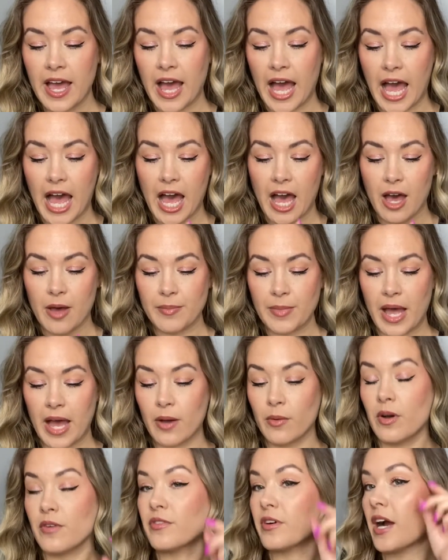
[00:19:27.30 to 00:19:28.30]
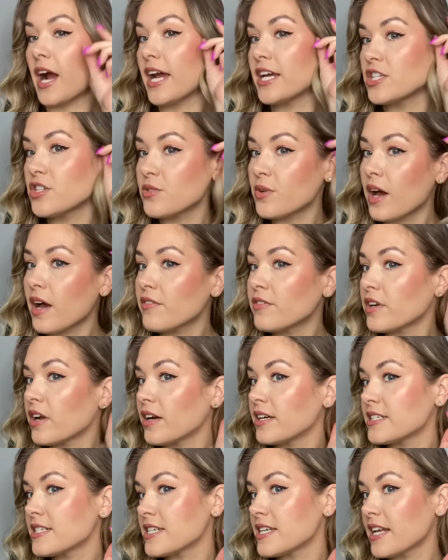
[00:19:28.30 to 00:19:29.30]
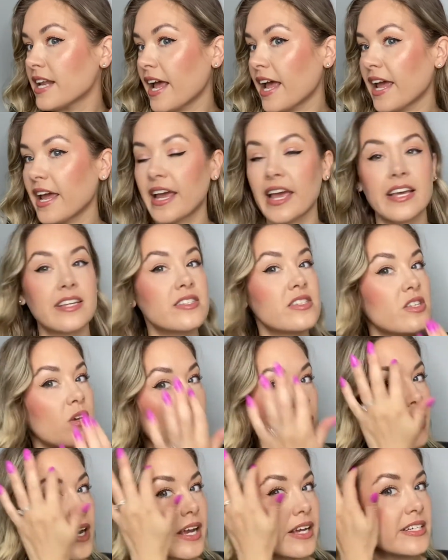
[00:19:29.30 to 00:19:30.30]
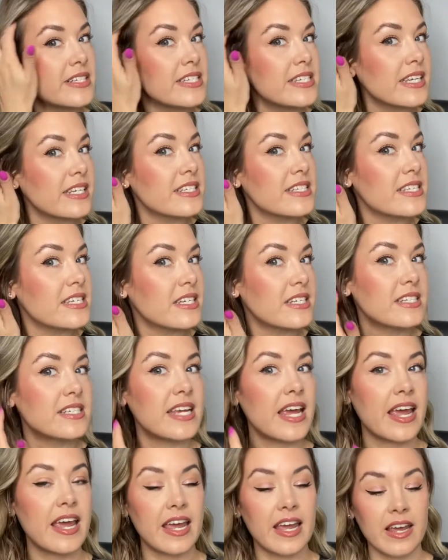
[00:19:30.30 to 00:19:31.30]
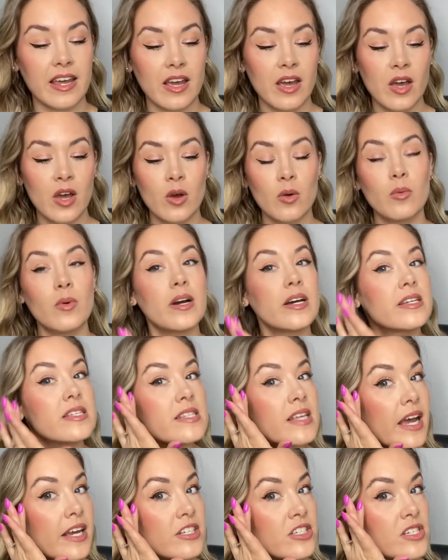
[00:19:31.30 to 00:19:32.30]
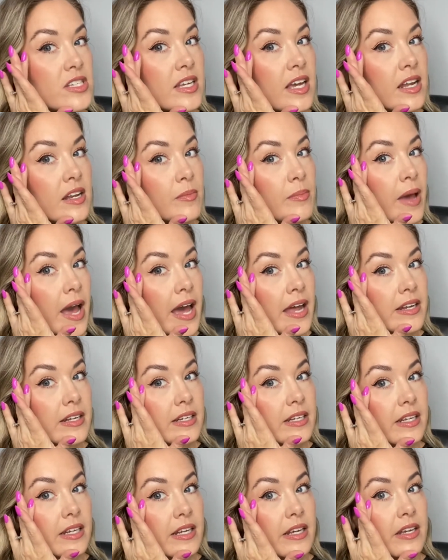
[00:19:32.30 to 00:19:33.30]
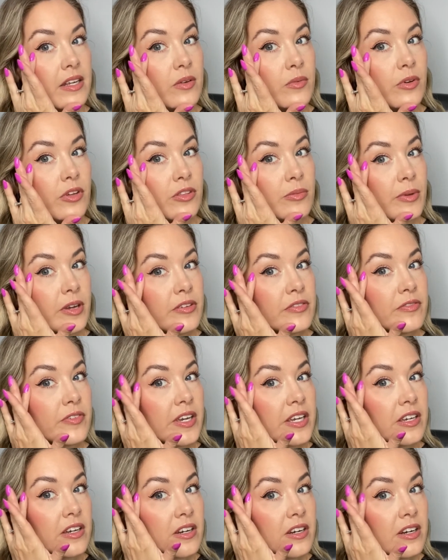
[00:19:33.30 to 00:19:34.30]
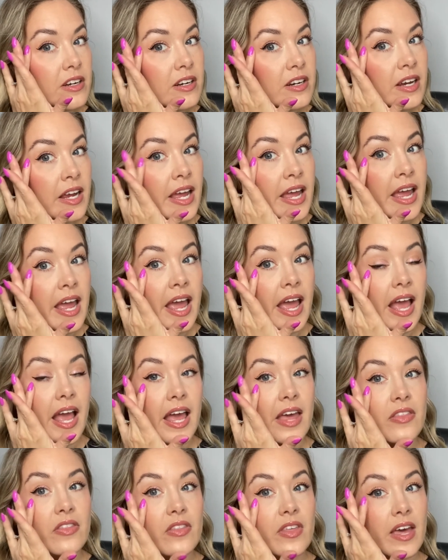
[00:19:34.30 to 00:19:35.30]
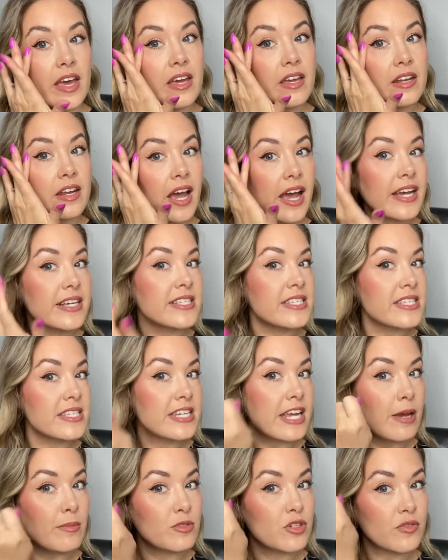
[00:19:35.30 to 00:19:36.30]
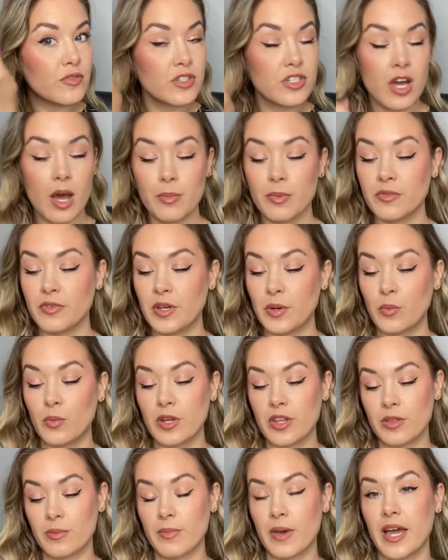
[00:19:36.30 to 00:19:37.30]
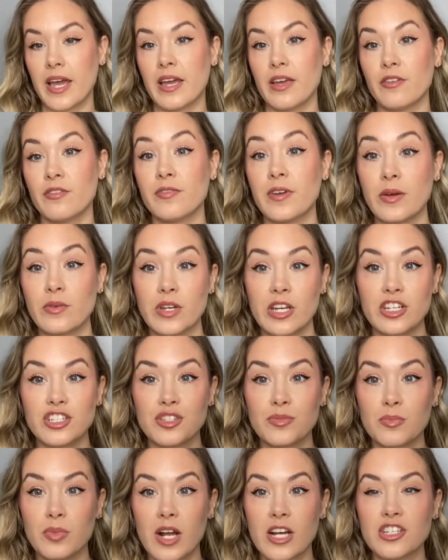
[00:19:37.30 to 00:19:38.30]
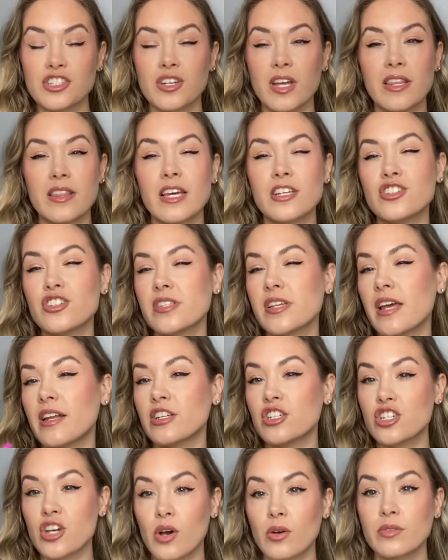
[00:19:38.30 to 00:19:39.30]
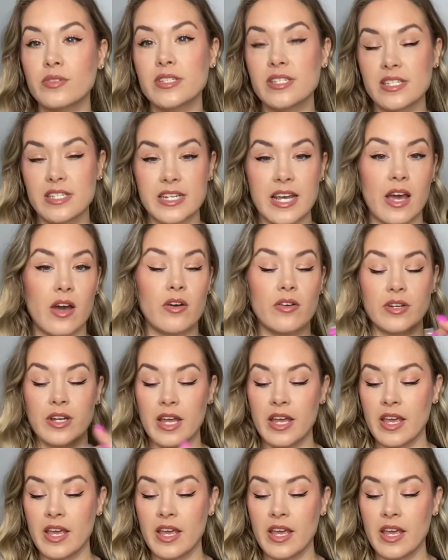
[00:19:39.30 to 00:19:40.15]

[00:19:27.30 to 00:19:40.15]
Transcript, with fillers: Um, however, I do have it on today, and so what I did today was I just kind of patted it in with my finger, and then I stamped over top of it with my foundation brush, and that just kind of tones down